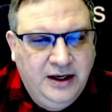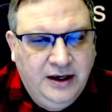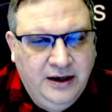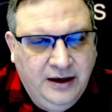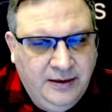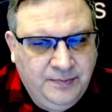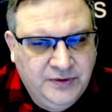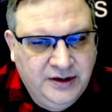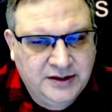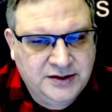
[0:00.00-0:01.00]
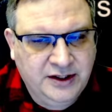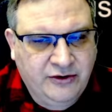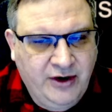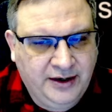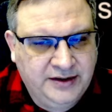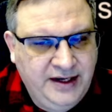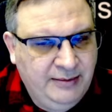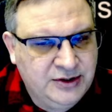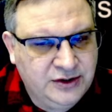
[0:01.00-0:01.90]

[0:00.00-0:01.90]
That's necrotic damage.